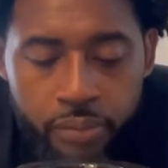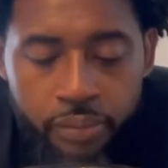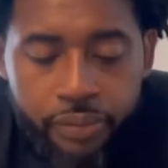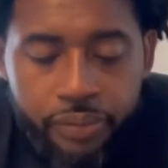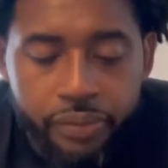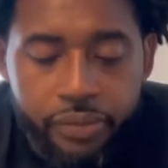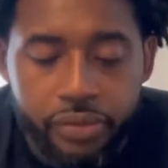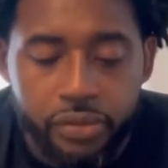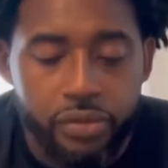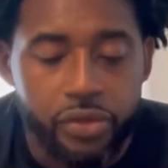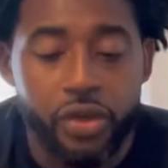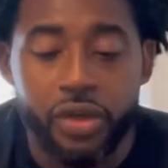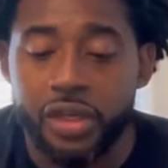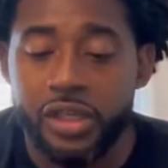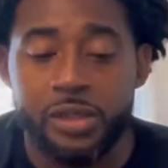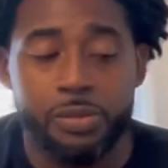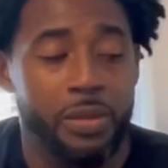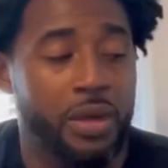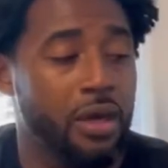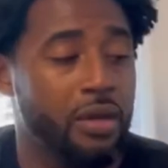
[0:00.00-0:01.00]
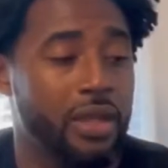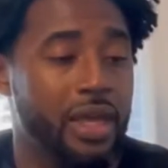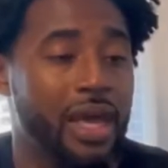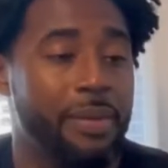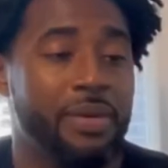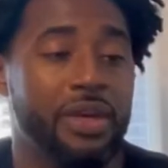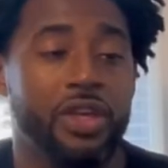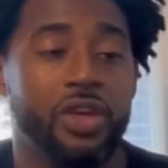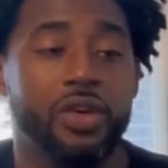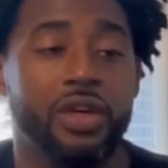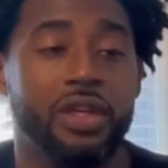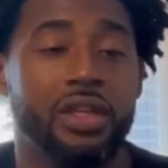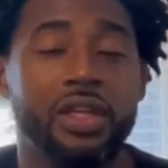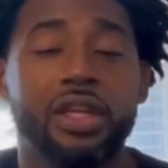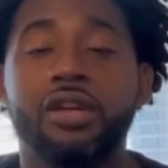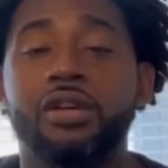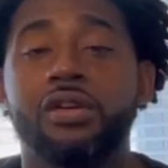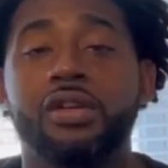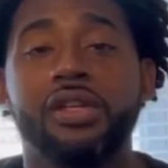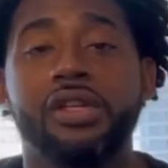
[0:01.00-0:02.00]
that. I mean, you can
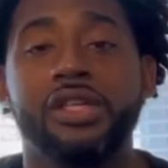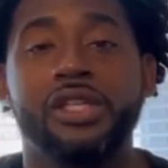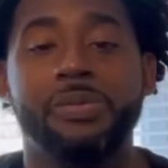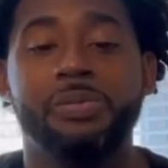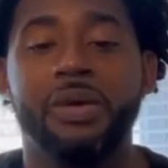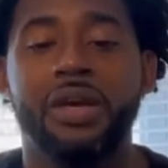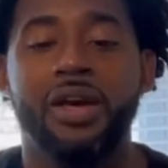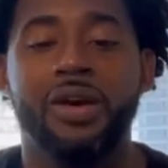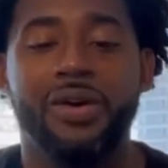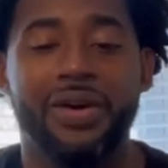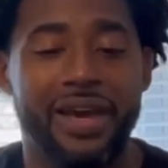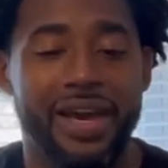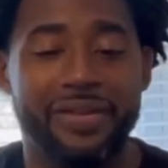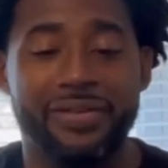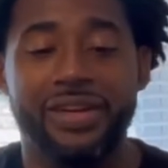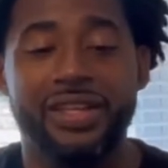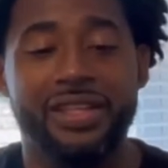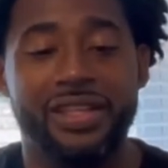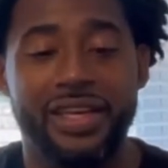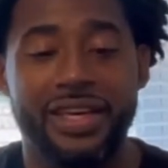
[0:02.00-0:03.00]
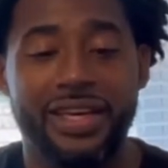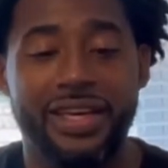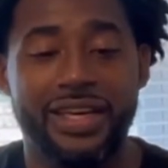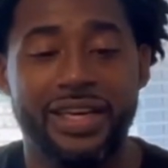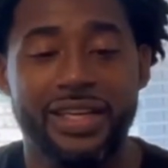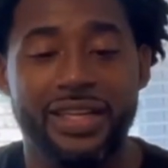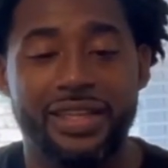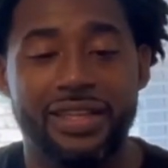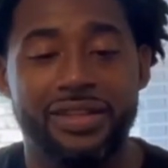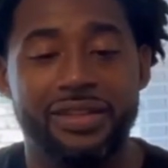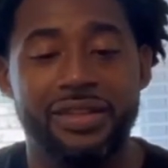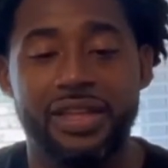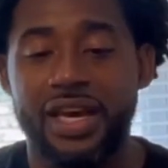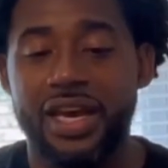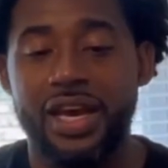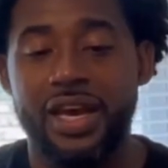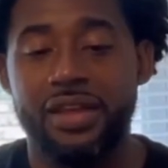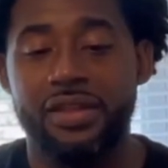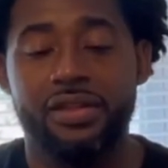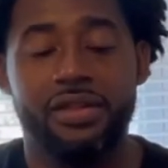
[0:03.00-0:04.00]
literally smell everything that
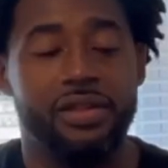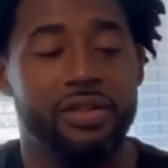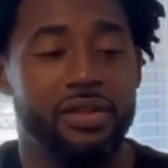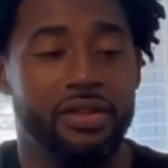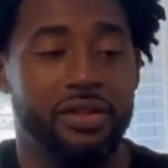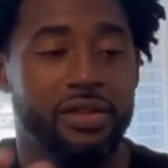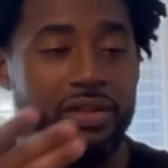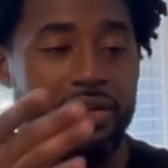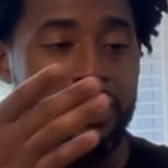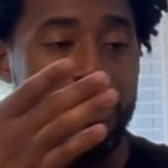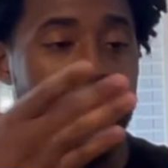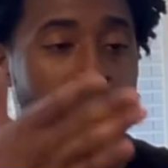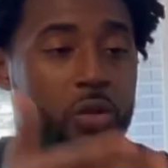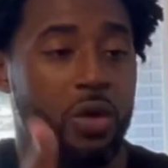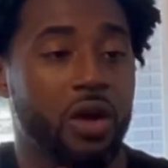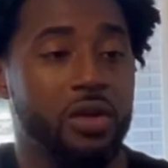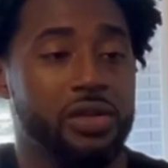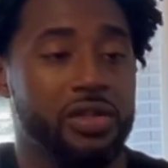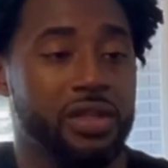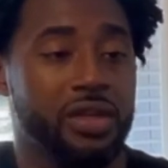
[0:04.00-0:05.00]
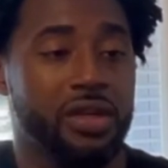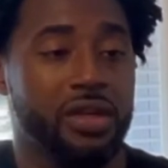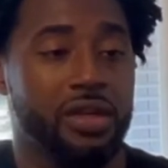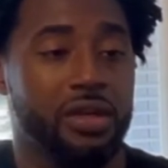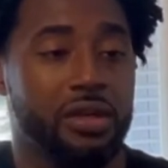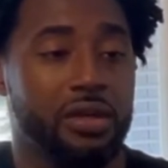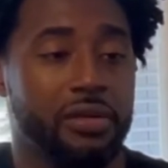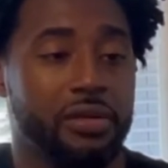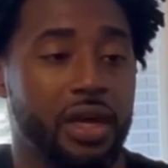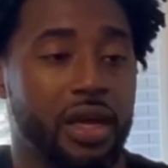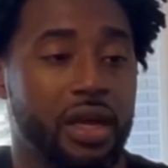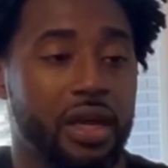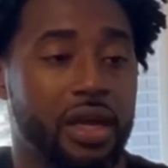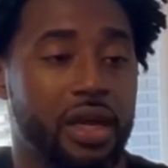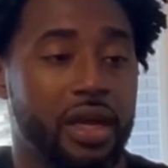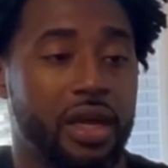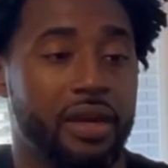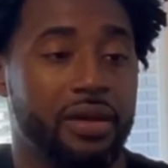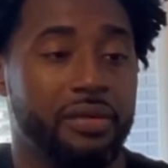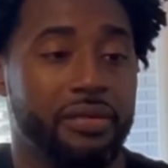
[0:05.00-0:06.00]
the roaster
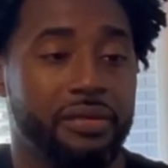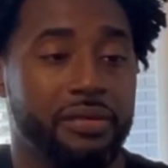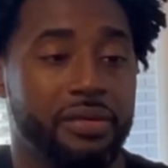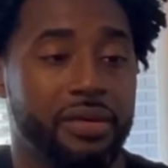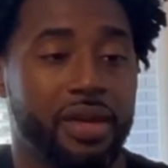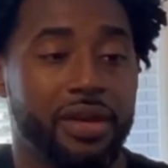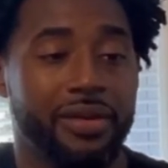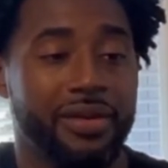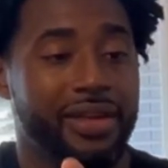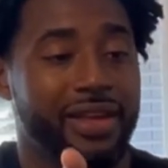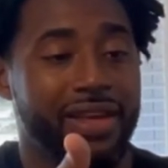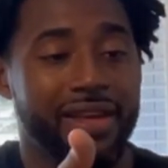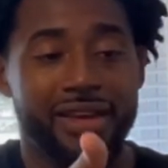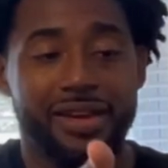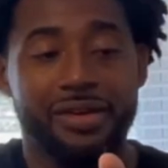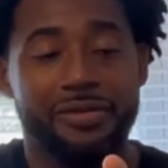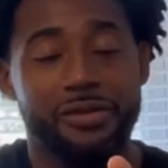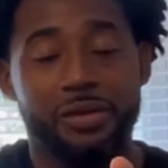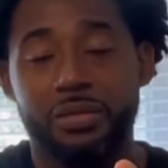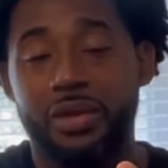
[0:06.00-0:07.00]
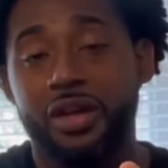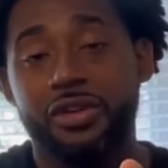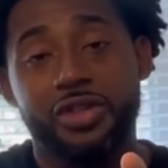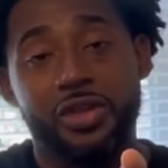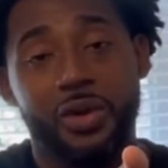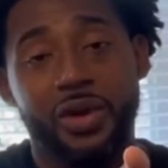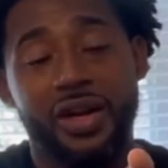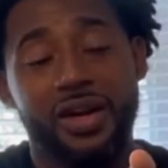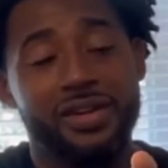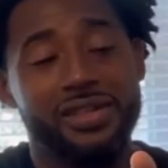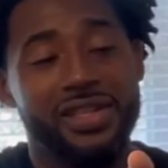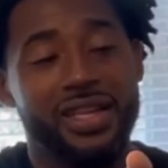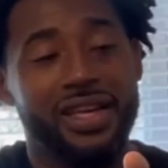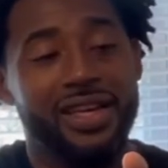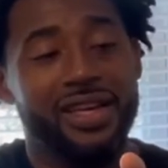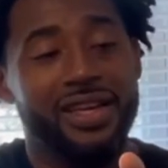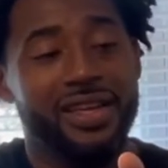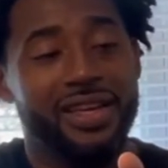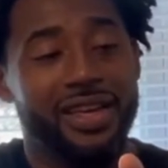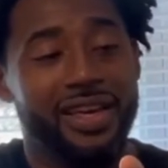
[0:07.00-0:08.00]
from La Teresa
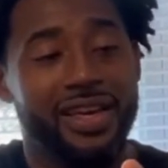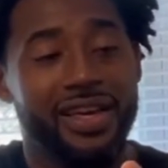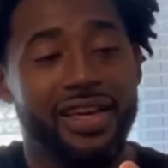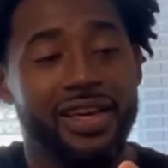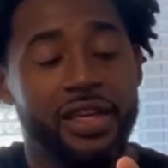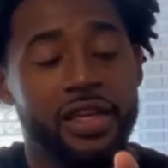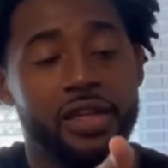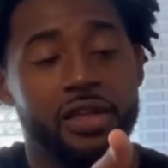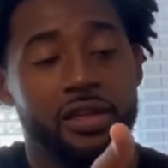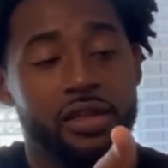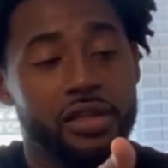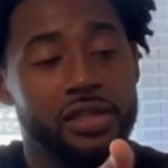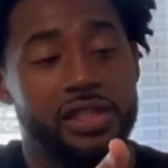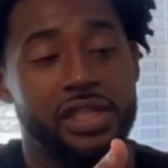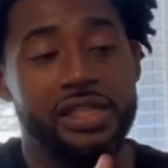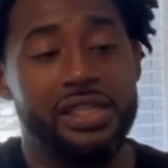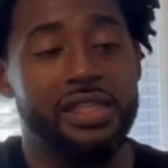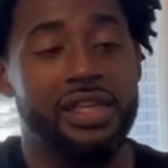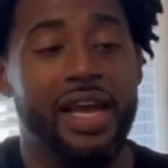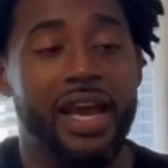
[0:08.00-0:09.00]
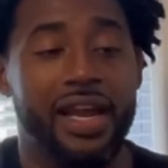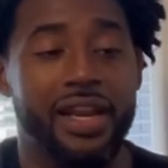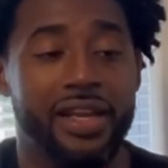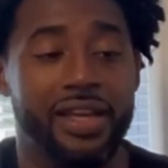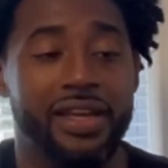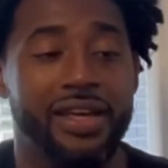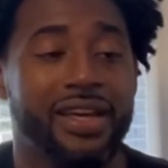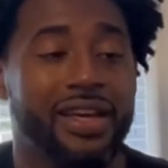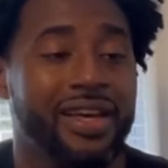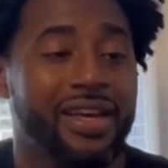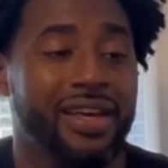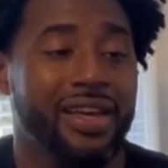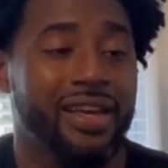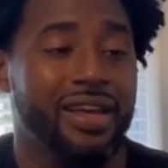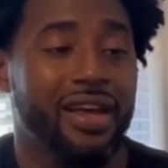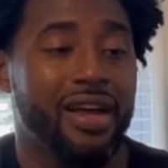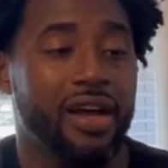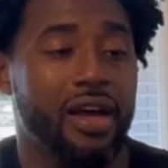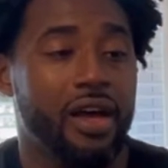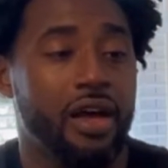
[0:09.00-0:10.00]
in Cincinnati,
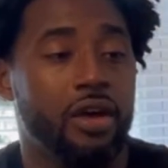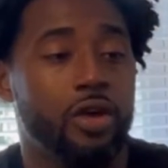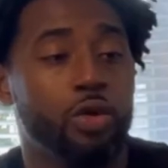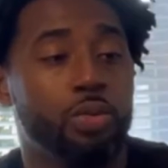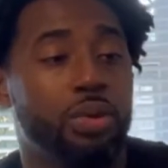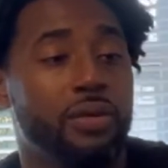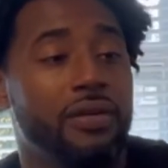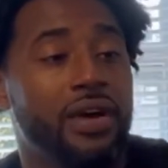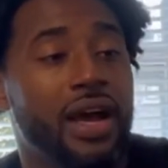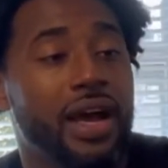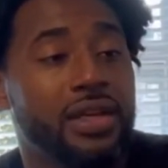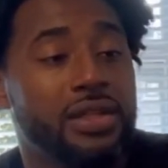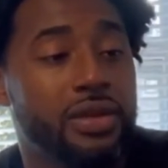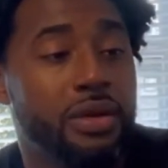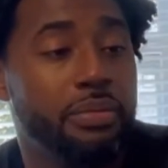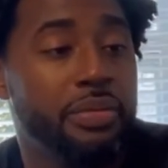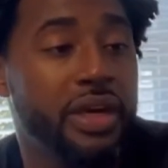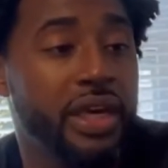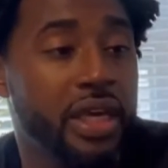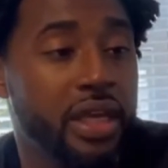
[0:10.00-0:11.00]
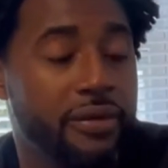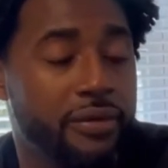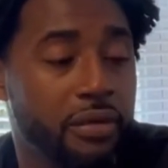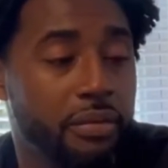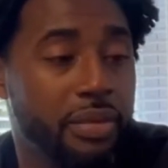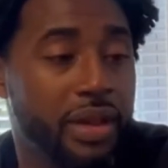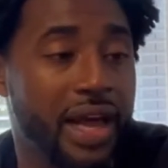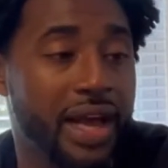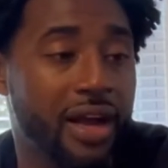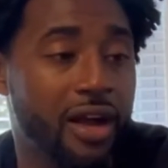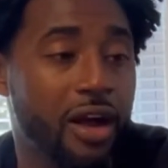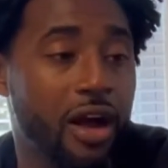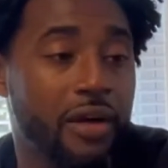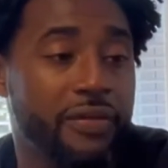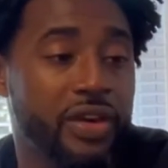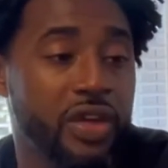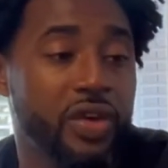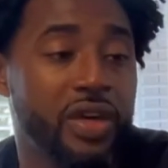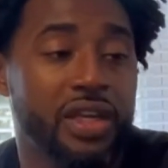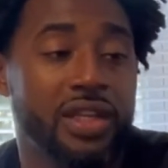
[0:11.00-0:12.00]
who provides the beans for black coffee. You
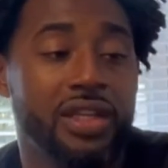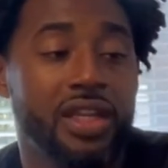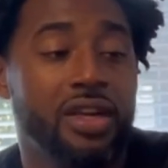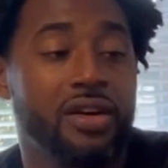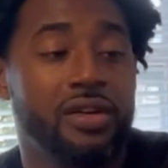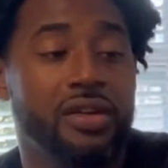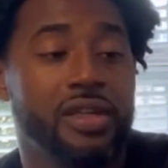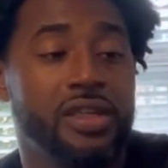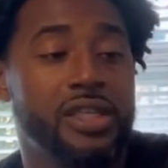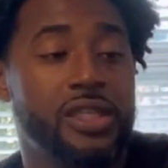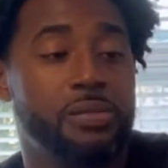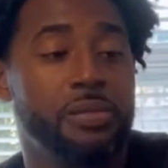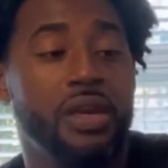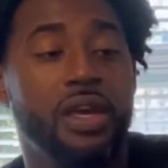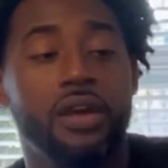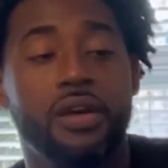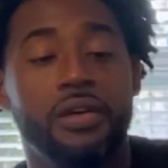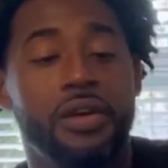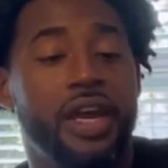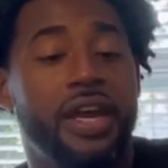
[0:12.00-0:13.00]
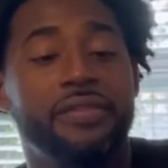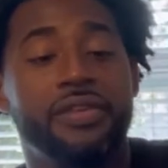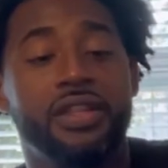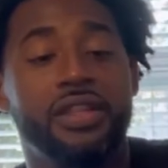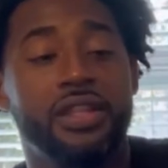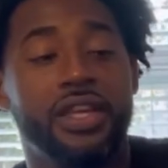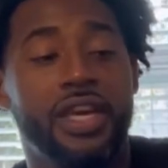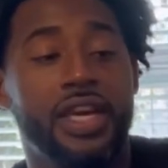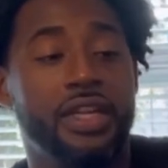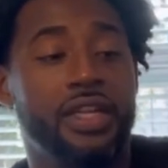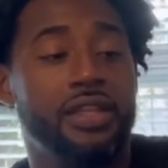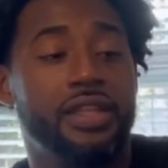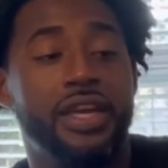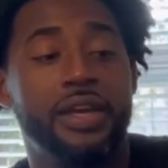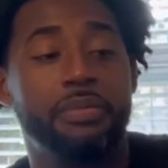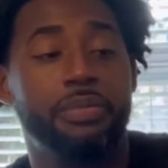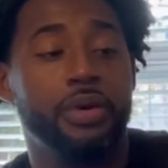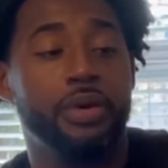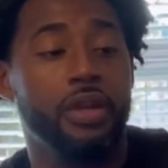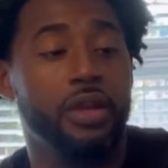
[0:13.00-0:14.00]
can literally smell everything that they put
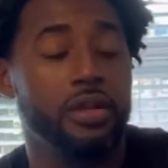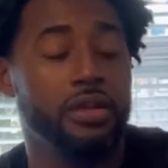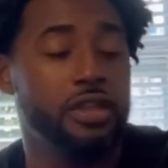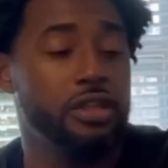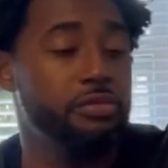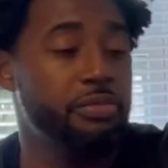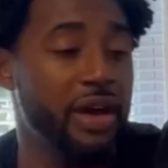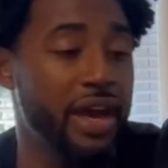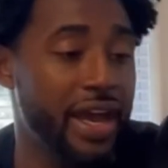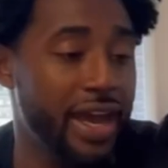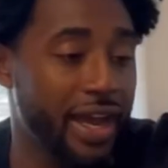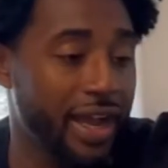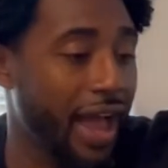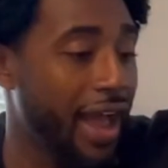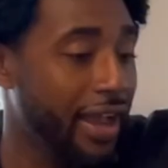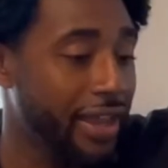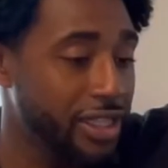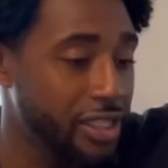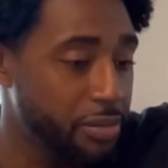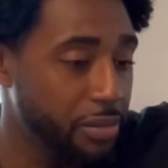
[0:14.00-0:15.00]
on this bag. I can smell